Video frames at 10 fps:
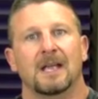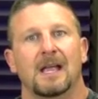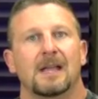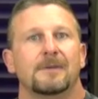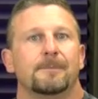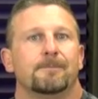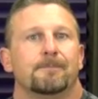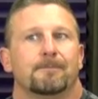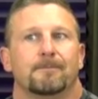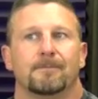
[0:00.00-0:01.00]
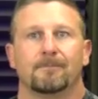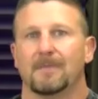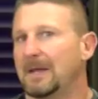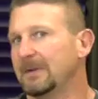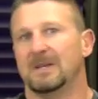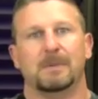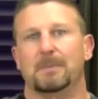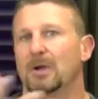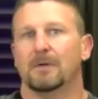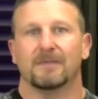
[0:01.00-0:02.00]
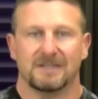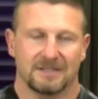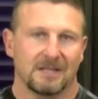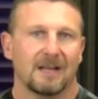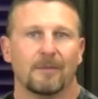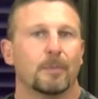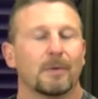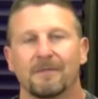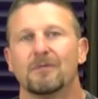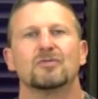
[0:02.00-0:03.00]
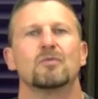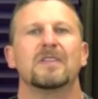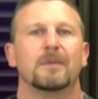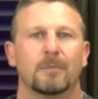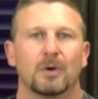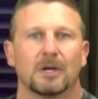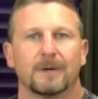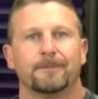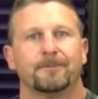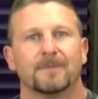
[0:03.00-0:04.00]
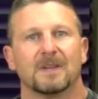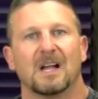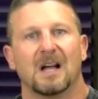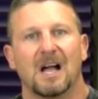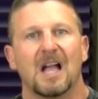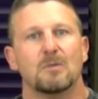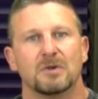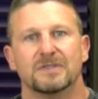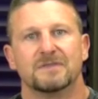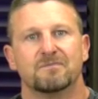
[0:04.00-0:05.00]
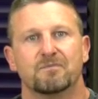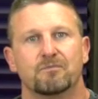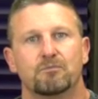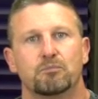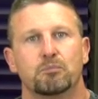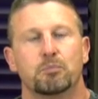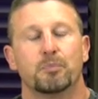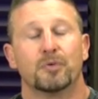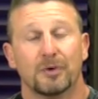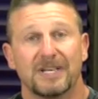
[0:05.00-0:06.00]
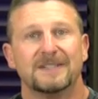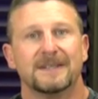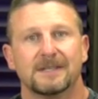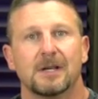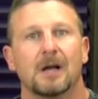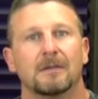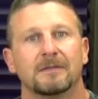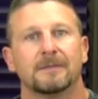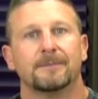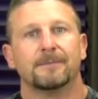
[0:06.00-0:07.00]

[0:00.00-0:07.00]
And I'm going to be paraphrasing a lot of it, but when I first read the book, I was pretty ticked off.